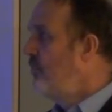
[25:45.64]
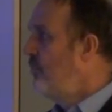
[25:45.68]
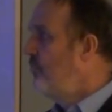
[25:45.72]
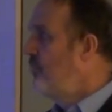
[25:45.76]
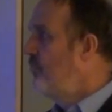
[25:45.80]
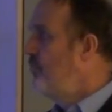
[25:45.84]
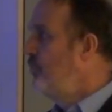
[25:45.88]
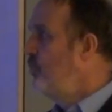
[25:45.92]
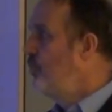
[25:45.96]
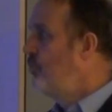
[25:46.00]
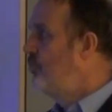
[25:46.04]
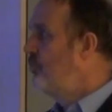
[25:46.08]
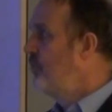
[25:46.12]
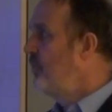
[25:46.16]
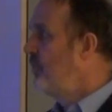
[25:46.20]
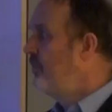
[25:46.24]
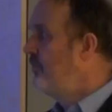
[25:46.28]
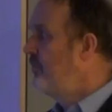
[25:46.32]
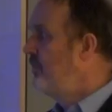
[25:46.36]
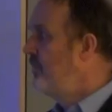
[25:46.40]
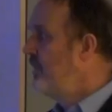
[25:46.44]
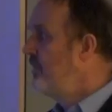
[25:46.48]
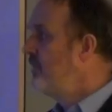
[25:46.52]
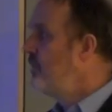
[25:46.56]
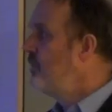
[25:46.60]
future
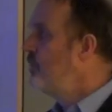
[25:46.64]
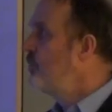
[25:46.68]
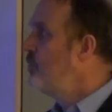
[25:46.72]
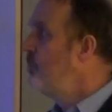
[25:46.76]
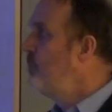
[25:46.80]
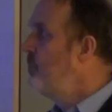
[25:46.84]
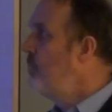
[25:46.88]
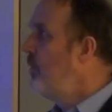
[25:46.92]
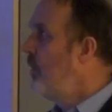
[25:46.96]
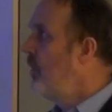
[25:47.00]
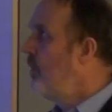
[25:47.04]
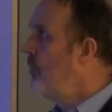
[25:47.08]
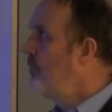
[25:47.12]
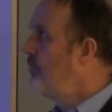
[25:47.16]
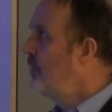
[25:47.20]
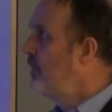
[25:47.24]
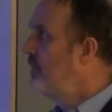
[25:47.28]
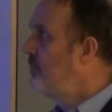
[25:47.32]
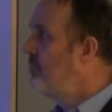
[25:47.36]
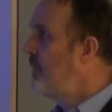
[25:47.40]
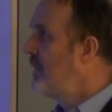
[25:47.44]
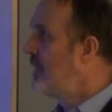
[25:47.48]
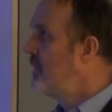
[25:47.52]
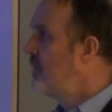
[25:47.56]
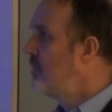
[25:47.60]
steering group of the
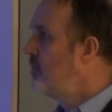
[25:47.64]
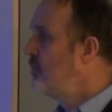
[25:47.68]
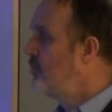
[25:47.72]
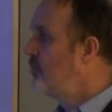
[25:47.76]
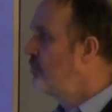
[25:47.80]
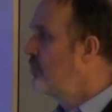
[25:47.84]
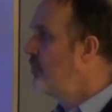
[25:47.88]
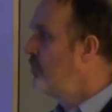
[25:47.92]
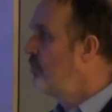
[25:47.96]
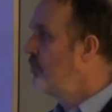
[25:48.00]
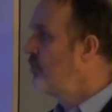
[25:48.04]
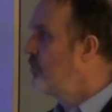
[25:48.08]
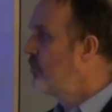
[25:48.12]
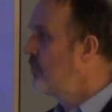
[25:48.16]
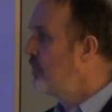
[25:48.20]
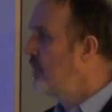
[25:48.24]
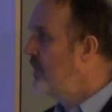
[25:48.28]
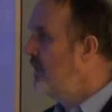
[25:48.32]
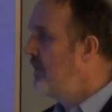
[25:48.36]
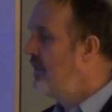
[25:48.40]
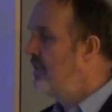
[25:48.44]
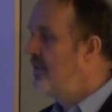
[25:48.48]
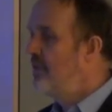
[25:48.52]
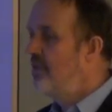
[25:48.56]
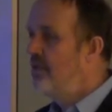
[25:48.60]
Tobacco Control
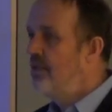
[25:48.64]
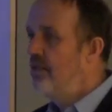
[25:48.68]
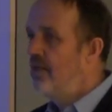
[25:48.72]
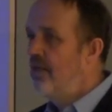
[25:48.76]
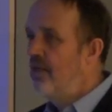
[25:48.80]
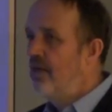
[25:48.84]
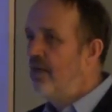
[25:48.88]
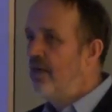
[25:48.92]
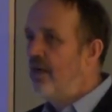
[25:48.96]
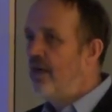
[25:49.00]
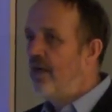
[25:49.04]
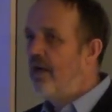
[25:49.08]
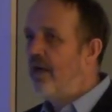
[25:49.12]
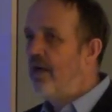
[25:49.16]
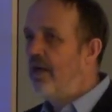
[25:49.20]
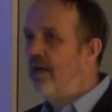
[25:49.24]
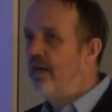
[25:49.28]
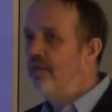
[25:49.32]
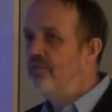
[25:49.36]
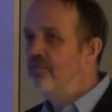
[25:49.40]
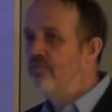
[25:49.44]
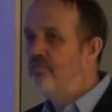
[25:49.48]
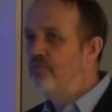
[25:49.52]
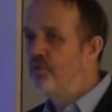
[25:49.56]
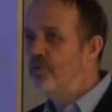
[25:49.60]
Scale
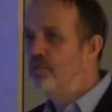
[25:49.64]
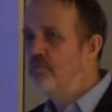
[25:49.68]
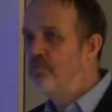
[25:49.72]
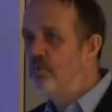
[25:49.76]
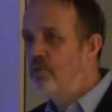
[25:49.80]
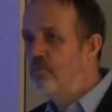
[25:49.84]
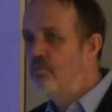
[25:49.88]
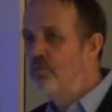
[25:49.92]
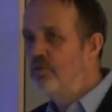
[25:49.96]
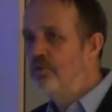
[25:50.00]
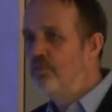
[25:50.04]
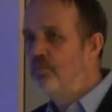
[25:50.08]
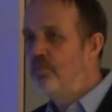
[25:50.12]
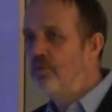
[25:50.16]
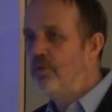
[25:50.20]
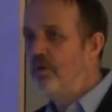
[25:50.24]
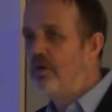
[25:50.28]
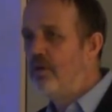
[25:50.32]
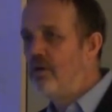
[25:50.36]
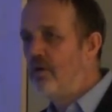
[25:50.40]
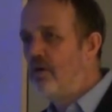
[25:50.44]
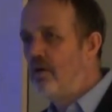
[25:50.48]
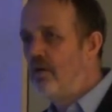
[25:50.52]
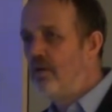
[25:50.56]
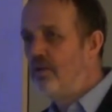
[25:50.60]
and for the moment we
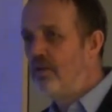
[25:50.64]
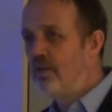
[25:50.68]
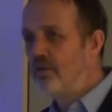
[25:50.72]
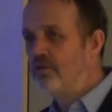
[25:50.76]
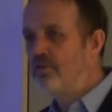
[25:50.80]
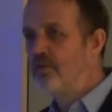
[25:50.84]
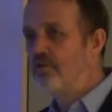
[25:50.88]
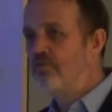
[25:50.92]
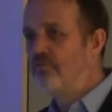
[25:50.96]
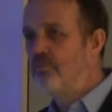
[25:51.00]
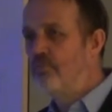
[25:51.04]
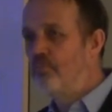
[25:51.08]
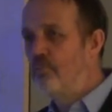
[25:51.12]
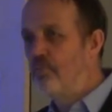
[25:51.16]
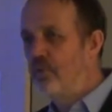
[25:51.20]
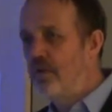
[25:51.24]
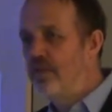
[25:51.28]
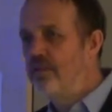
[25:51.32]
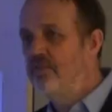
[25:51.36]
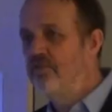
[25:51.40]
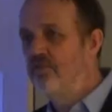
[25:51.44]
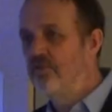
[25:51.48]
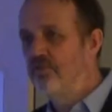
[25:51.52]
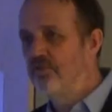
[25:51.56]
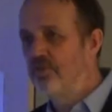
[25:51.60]
are a lot of
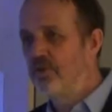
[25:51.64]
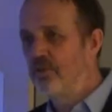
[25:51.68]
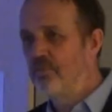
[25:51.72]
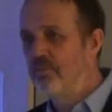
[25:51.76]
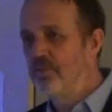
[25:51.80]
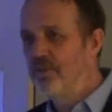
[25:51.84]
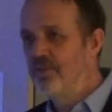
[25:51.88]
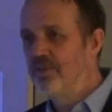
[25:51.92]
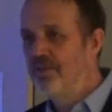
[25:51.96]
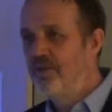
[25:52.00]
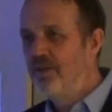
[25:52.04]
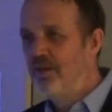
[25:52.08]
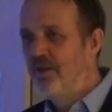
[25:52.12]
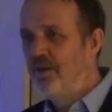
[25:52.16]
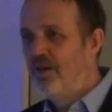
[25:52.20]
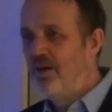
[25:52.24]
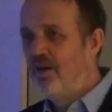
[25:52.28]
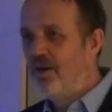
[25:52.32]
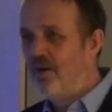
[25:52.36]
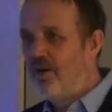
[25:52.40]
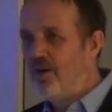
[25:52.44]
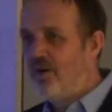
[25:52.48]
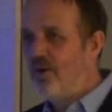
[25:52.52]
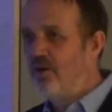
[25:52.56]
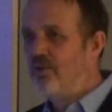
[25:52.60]
brainstorming
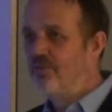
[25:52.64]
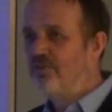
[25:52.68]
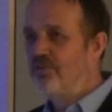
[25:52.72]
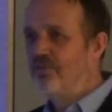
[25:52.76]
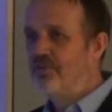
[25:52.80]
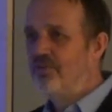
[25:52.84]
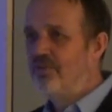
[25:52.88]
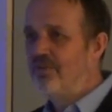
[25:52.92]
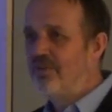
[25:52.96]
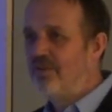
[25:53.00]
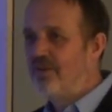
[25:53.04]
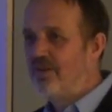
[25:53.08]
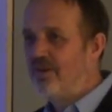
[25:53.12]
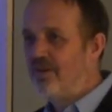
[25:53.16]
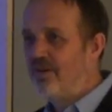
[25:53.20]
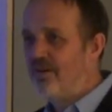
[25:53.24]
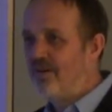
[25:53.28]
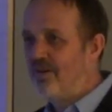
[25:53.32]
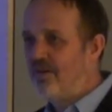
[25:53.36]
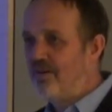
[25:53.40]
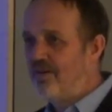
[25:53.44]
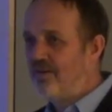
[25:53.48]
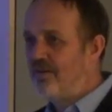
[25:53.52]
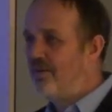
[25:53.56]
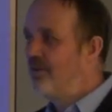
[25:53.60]
on
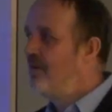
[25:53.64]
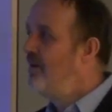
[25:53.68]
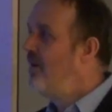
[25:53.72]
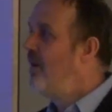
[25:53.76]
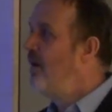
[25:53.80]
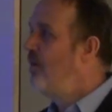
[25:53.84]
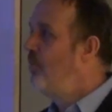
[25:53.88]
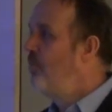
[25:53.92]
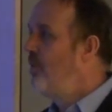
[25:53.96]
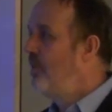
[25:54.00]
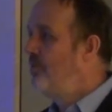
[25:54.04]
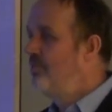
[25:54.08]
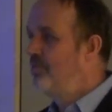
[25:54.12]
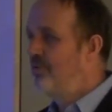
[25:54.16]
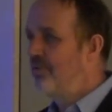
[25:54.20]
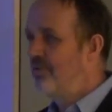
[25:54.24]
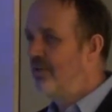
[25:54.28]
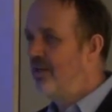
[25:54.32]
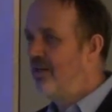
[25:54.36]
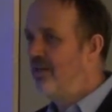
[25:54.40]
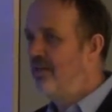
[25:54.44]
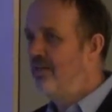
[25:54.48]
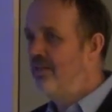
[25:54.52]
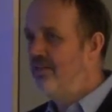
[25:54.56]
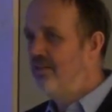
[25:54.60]
um, a
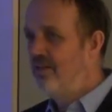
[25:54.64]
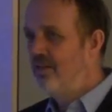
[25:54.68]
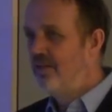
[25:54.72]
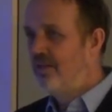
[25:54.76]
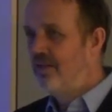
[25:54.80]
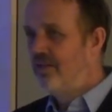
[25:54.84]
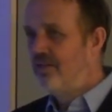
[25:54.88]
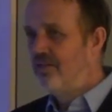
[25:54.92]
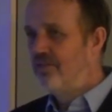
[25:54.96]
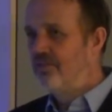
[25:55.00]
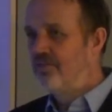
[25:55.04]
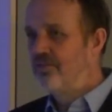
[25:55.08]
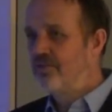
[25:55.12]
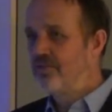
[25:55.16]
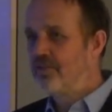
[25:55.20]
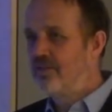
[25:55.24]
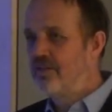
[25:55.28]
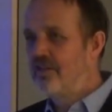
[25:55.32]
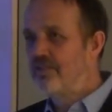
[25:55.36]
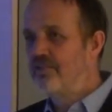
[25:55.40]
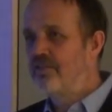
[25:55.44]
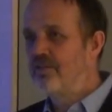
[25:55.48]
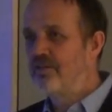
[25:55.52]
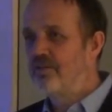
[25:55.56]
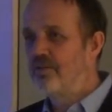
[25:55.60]
website
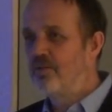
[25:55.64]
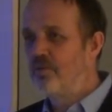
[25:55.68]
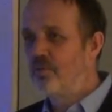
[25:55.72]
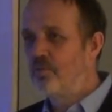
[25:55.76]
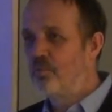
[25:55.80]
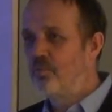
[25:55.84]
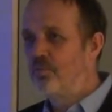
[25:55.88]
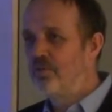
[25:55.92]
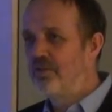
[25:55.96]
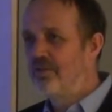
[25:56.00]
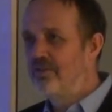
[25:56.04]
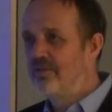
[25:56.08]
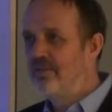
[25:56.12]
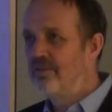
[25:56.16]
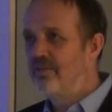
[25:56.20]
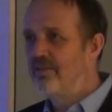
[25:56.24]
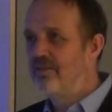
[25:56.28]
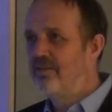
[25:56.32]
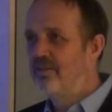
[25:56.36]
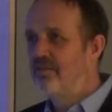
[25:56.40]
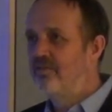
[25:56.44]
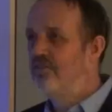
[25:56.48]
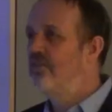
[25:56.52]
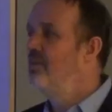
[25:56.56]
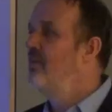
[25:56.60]
together with
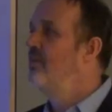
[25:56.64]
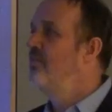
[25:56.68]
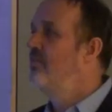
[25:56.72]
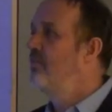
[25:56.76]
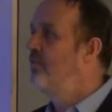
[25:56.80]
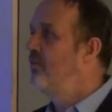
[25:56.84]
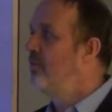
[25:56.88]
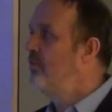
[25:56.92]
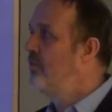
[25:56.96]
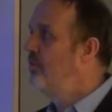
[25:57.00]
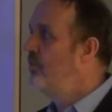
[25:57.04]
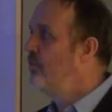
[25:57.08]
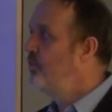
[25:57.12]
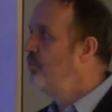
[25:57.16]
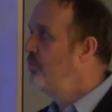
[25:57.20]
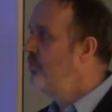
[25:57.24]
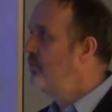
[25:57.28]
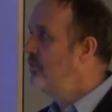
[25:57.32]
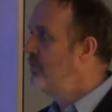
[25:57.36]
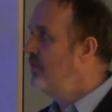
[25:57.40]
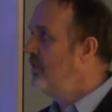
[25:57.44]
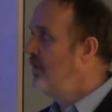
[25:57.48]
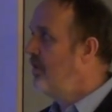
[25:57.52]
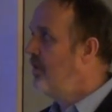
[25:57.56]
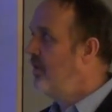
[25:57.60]
this institute
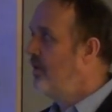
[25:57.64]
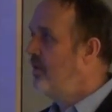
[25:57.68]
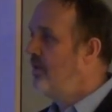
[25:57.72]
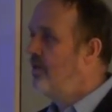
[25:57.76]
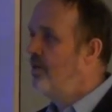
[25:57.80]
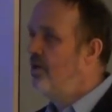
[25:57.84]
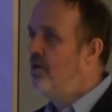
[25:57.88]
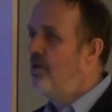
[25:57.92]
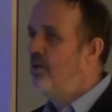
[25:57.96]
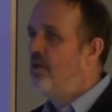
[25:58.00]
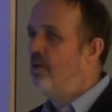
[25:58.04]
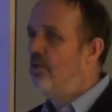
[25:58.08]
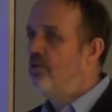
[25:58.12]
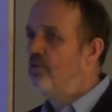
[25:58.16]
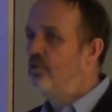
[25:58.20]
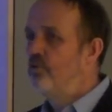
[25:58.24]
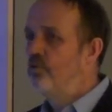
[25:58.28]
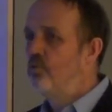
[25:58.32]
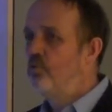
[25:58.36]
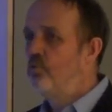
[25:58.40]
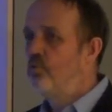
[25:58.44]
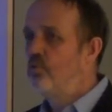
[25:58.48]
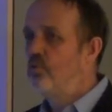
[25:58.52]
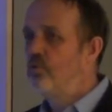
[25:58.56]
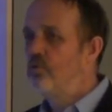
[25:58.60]
uh,
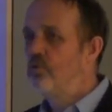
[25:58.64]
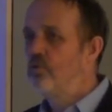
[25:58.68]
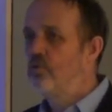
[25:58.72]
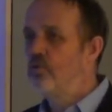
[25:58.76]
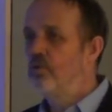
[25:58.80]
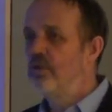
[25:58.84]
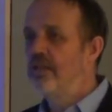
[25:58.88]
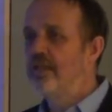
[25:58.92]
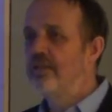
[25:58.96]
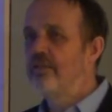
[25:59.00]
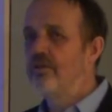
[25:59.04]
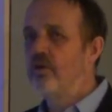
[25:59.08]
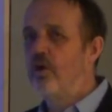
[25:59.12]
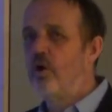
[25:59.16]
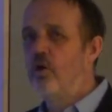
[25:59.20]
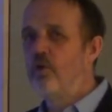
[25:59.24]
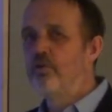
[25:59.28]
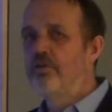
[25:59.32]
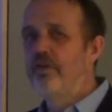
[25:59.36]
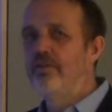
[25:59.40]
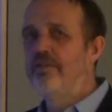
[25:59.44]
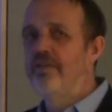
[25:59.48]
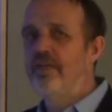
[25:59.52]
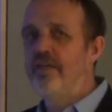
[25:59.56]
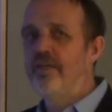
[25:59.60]
to collect
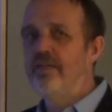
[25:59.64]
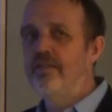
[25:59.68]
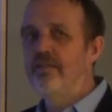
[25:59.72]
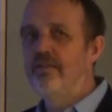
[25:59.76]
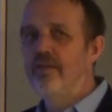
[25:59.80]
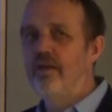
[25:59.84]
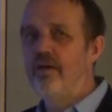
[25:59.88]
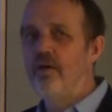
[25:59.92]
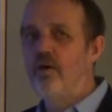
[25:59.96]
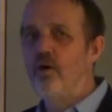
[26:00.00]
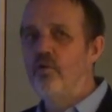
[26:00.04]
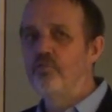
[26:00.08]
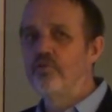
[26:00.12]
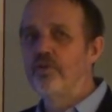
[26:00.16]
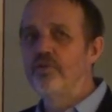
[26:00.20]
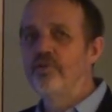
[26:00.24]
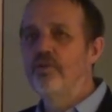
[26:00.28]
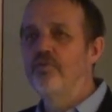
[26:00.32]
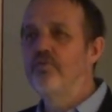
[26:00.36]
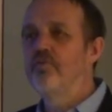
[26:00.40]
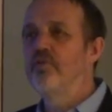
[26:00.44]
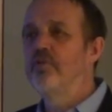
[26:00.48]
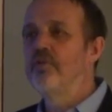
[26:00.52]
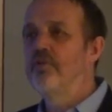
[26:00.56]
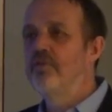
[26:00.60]
all the data of the
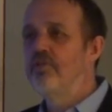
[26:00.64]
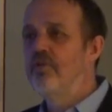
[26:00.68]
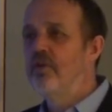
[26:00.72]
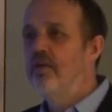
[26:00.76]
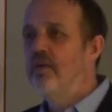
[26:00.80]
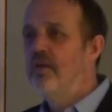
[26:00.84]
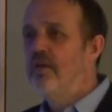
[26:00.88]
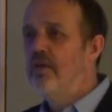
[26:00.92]
different